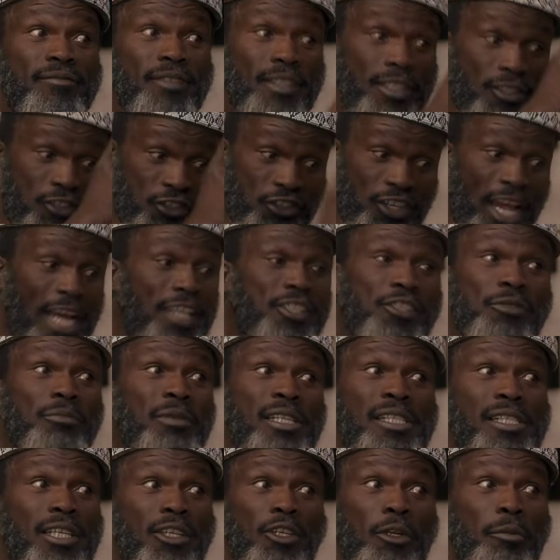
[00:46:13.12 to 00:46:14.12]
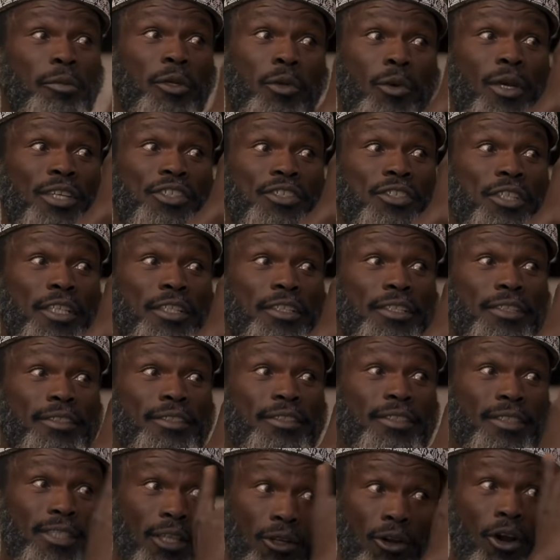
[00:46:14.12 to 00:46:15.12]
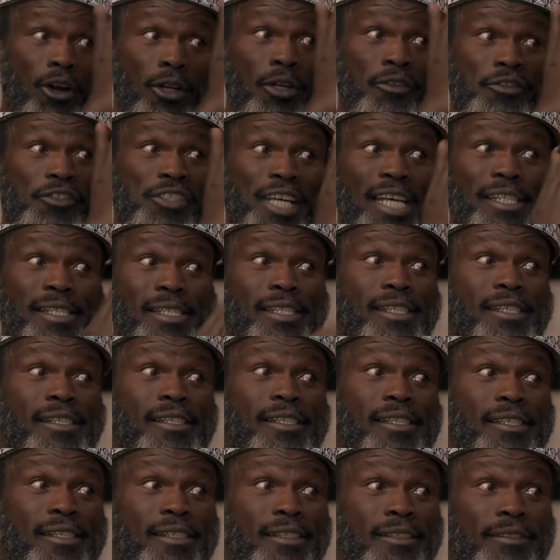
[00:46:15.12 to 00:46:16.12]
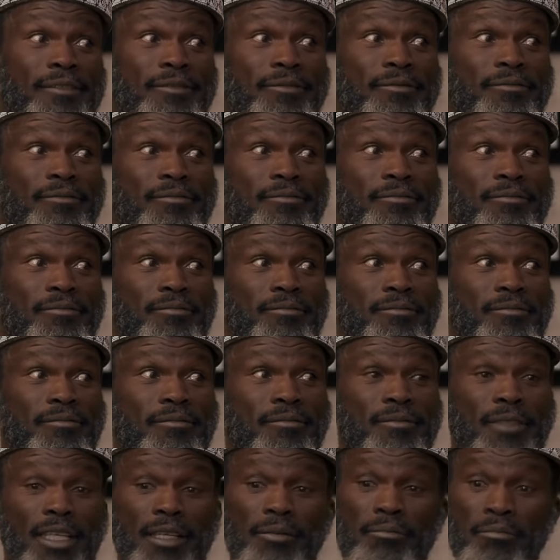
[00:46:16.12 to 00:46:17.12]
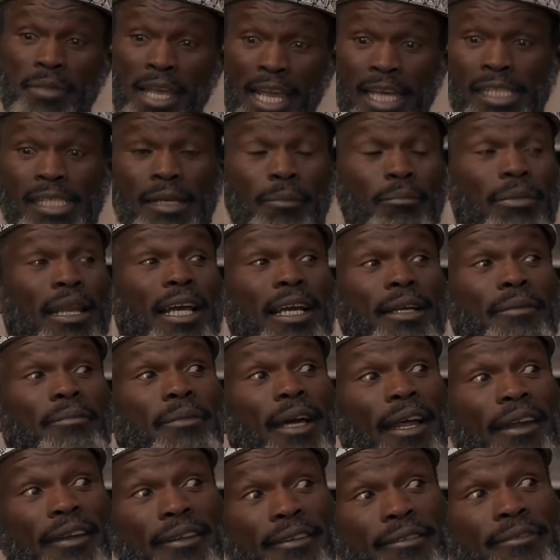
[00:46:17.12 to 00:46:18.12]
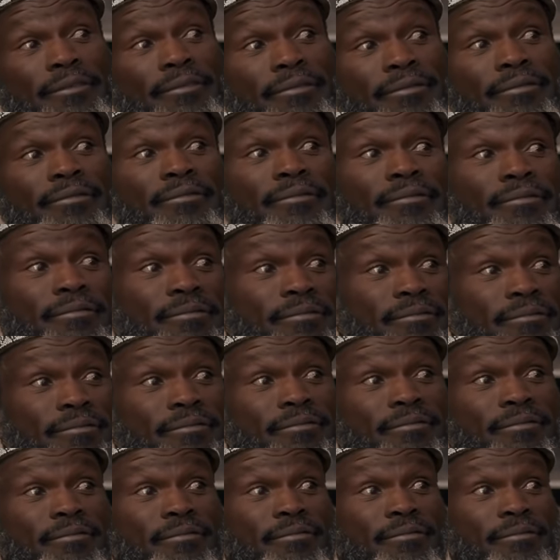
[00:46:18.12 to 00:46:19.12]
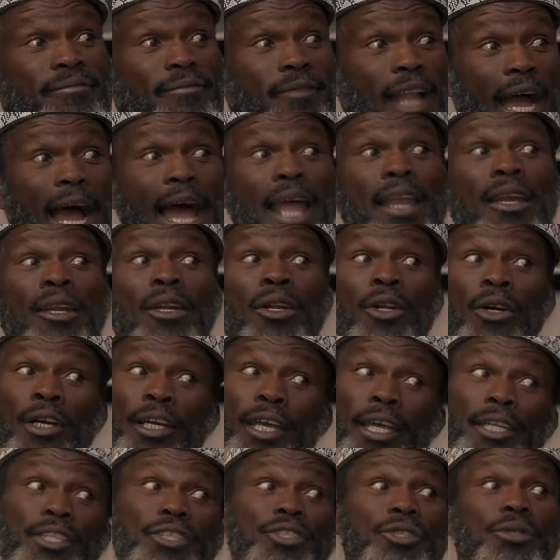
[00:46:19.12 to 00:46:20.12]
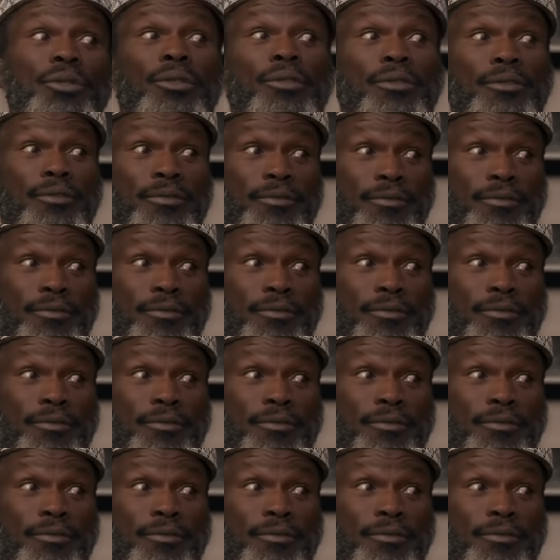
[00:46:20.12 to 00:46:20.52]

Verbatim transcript: His judgments cannot be questioned. He's a God of justice. And me as a black man, I look at you